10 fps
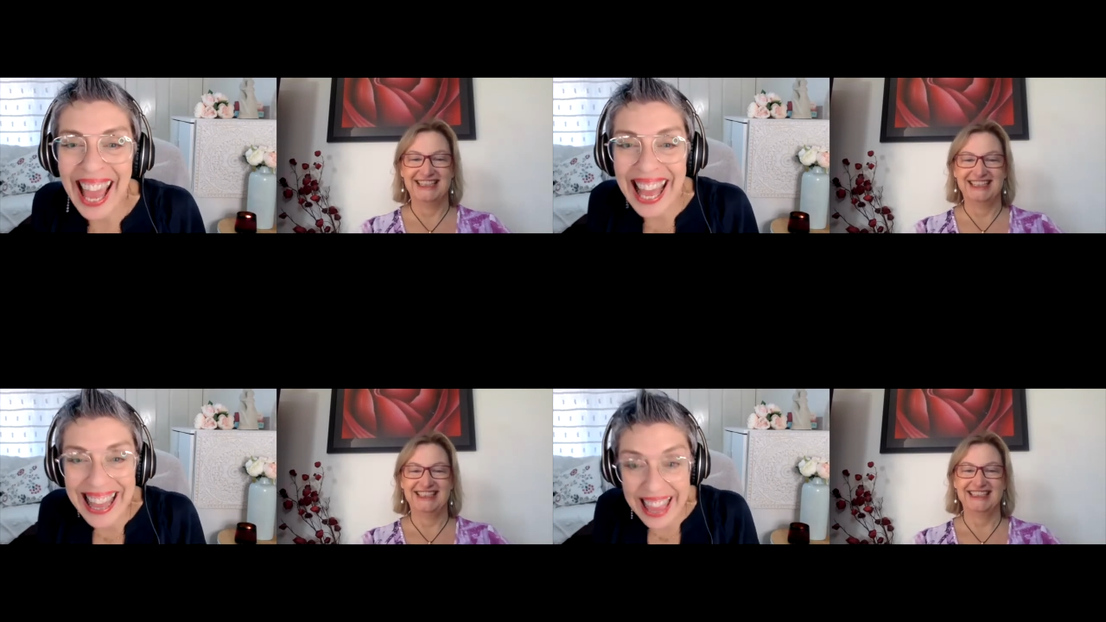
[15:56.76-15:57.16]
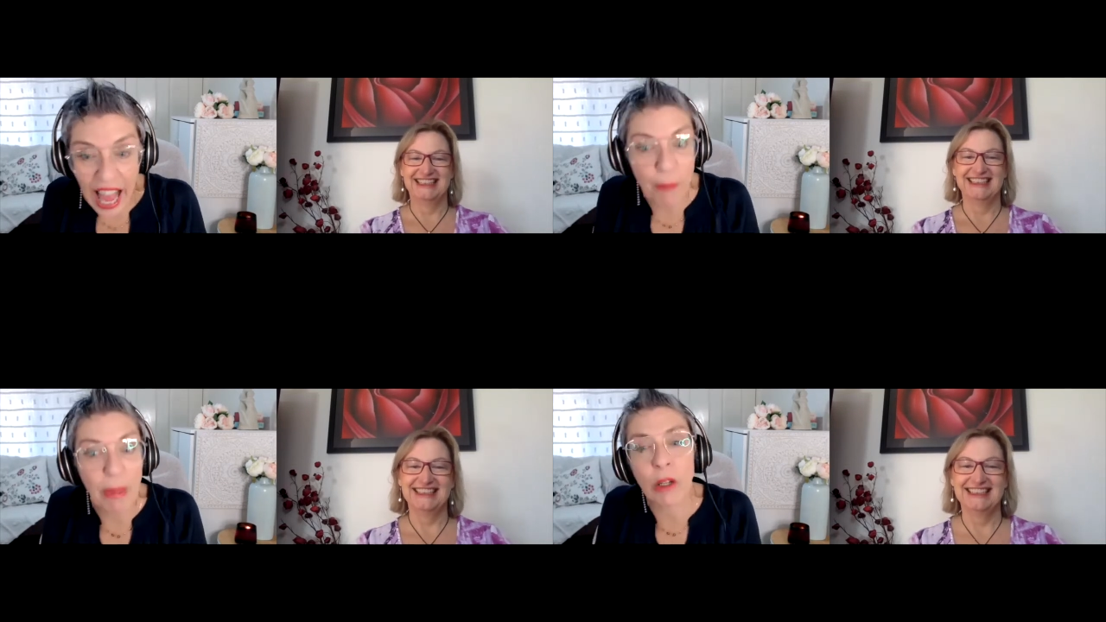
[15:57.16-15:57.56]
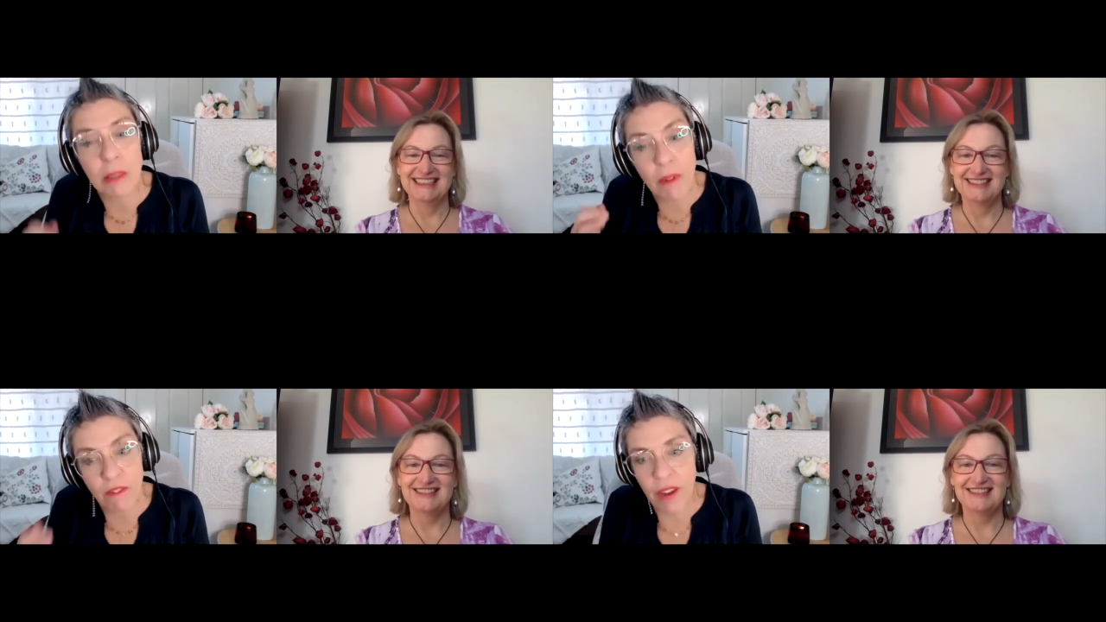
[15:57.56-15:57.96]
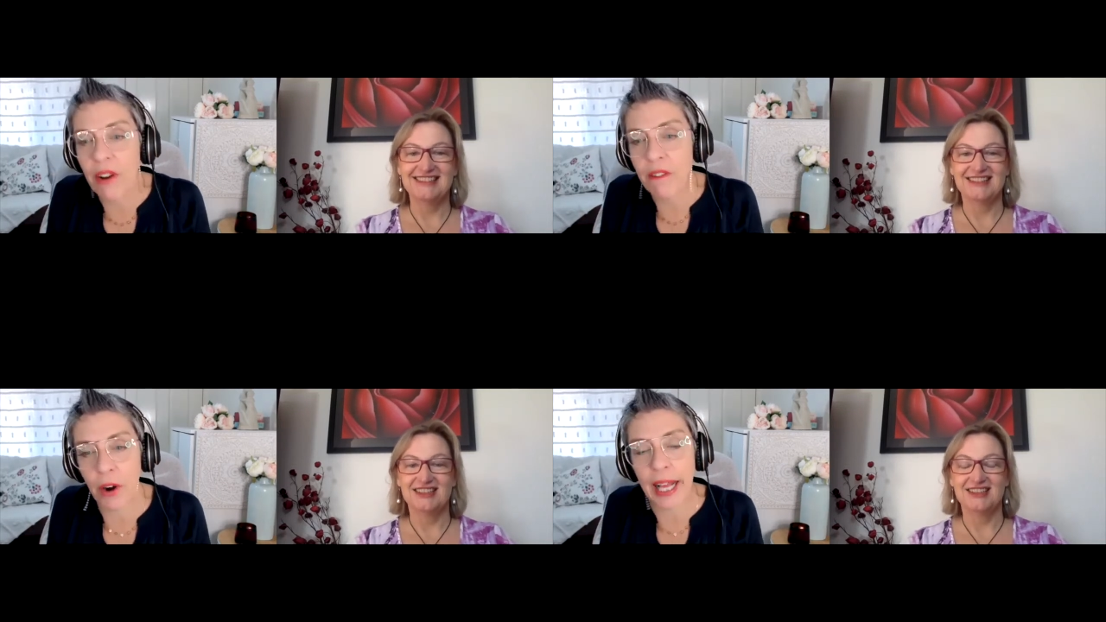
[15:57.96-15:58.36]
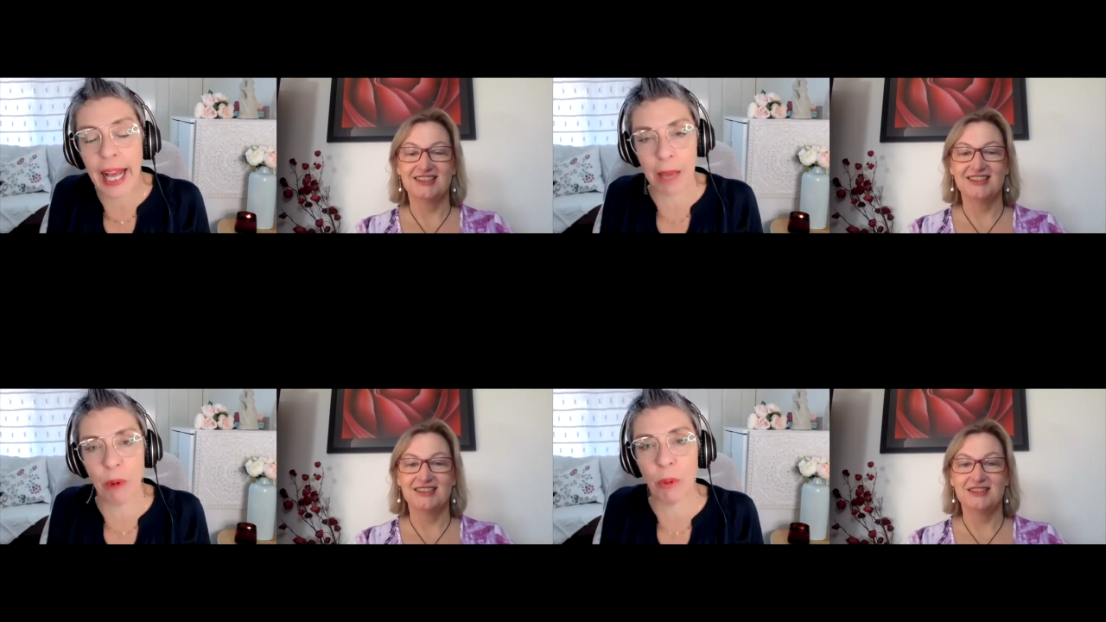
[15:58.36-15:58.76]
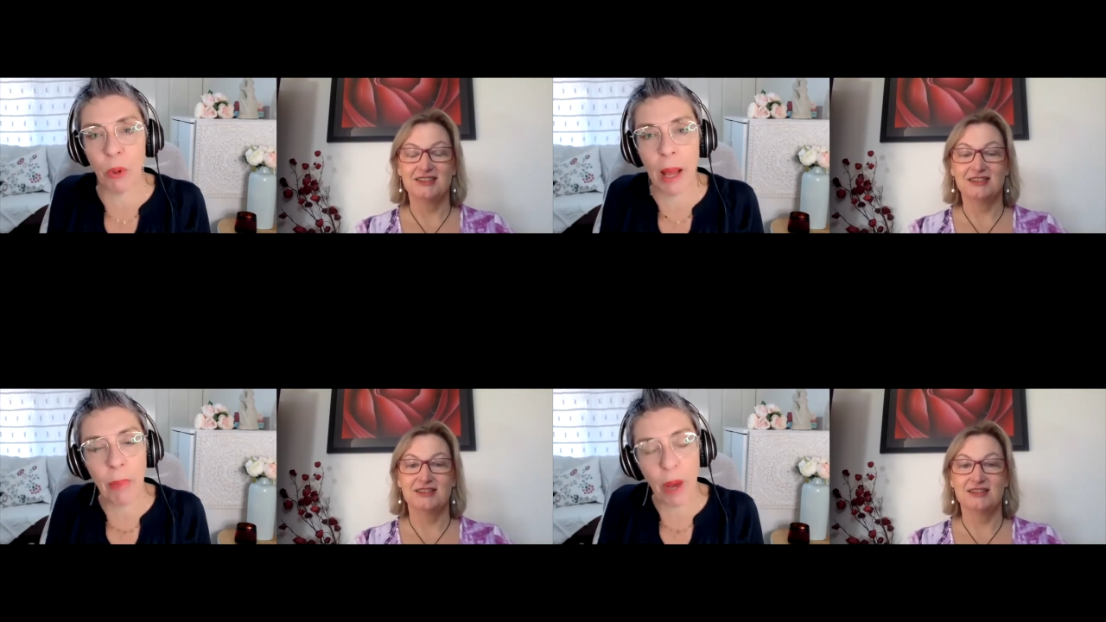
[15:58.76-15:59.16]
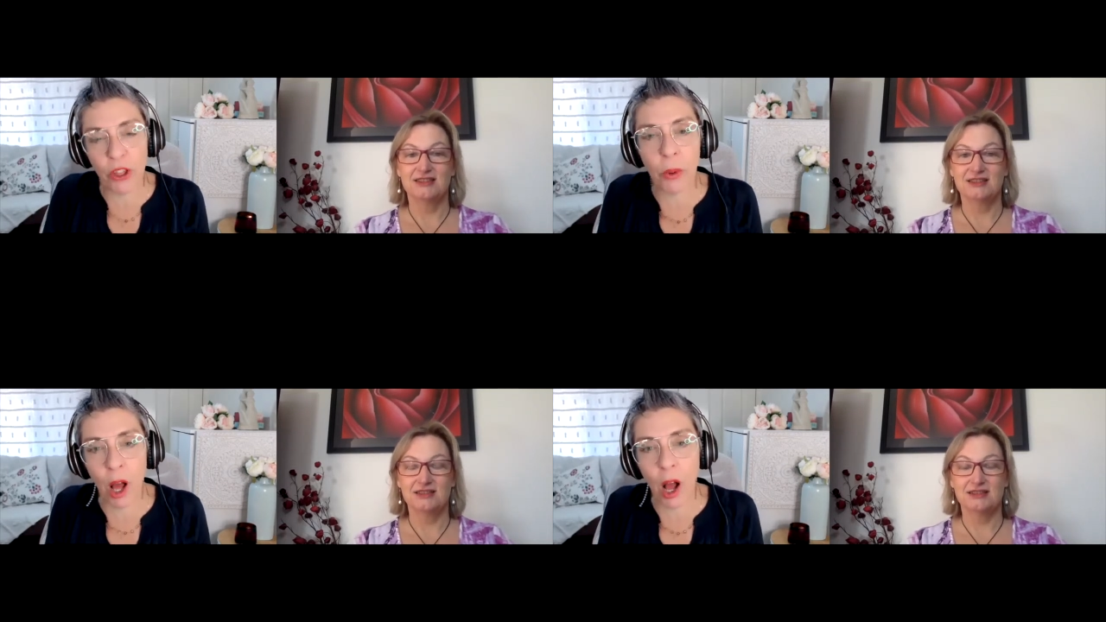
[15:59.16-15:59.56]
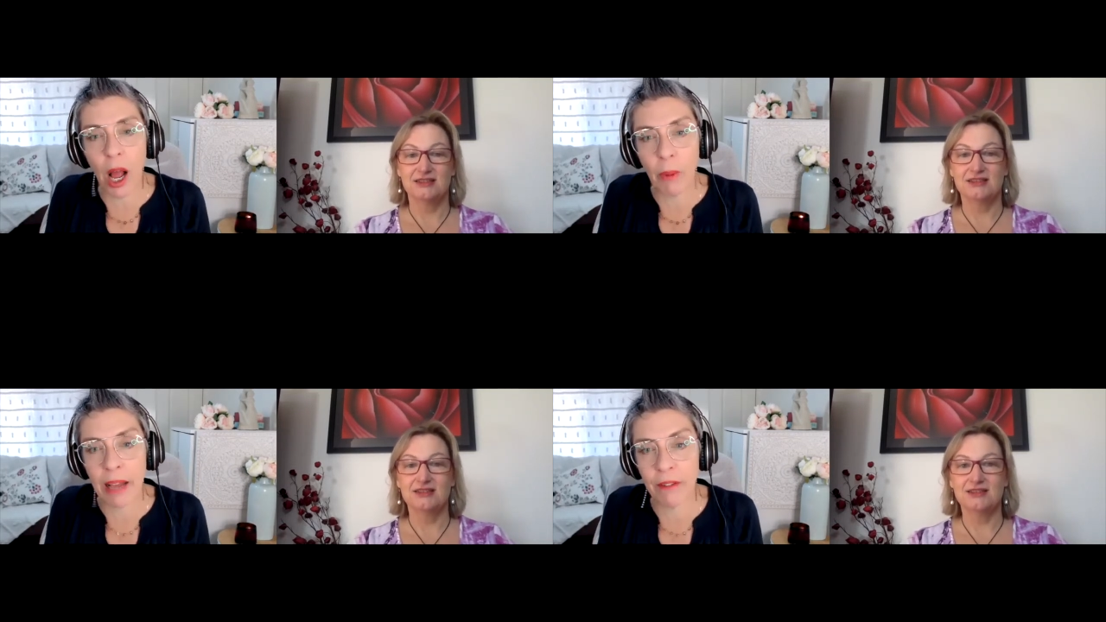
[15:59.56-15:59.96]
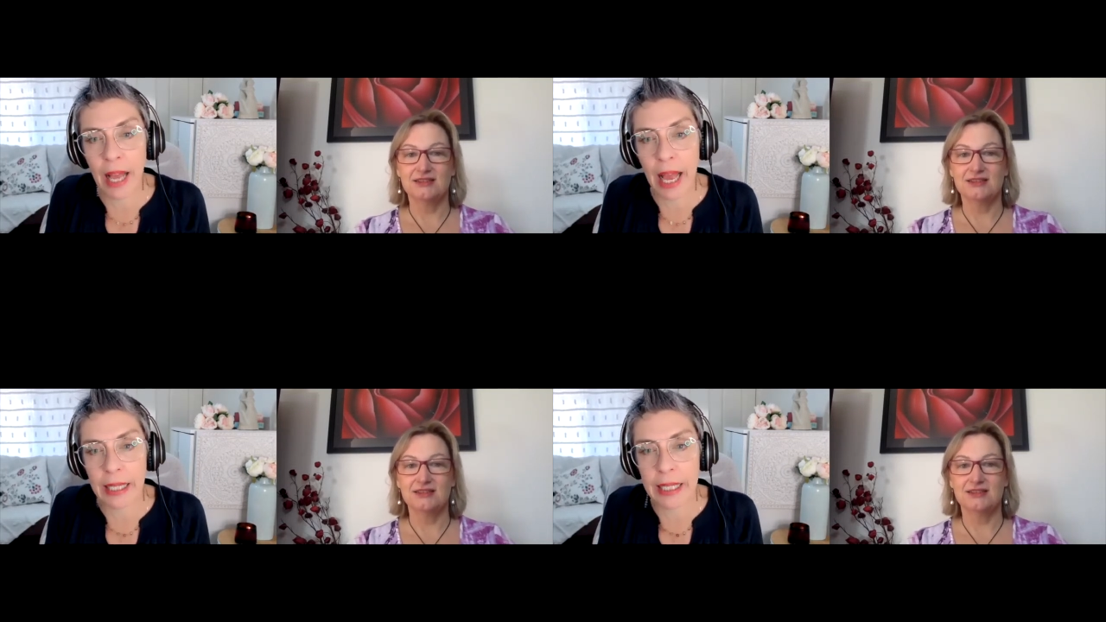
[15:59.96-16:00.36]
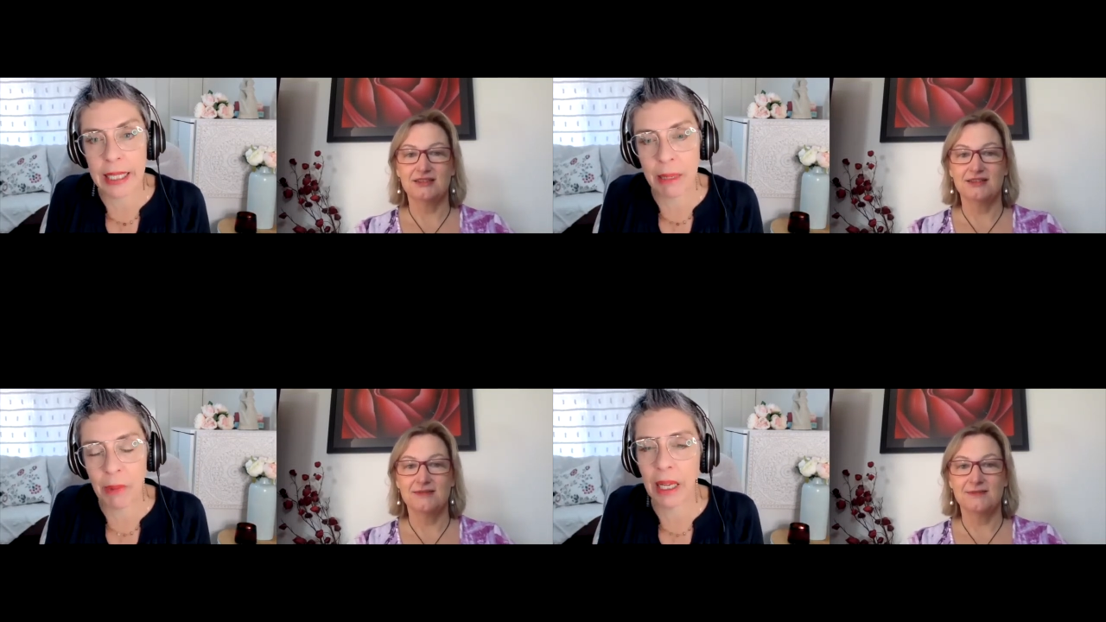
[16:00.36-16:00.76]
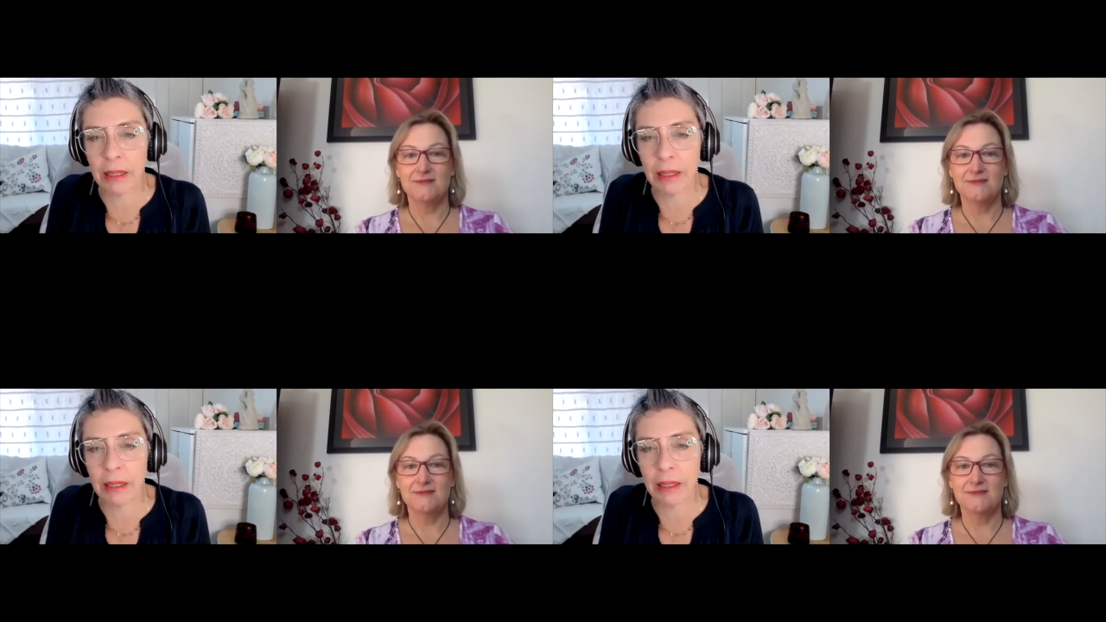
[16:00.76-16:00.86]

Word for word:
Speaker 1: in that because very, very capable. And both you and I, we have had similar,